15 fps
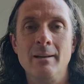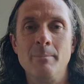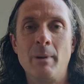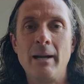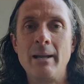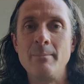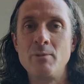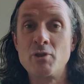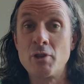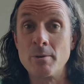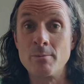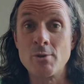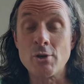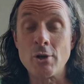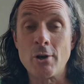My name is
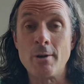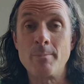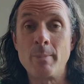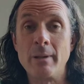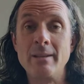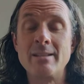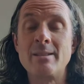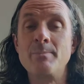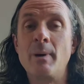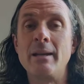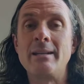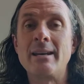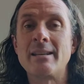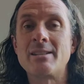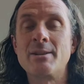Jim Sharp, and this is my
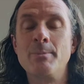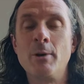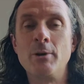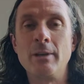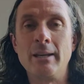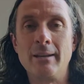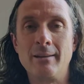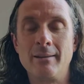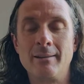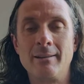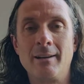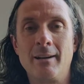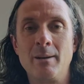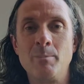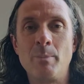testimony
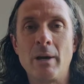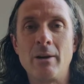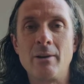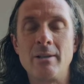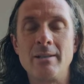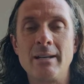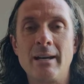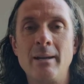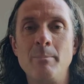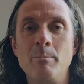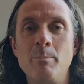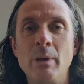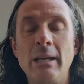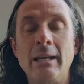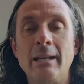on
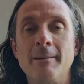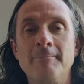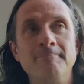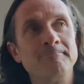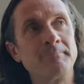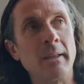Paradigm B.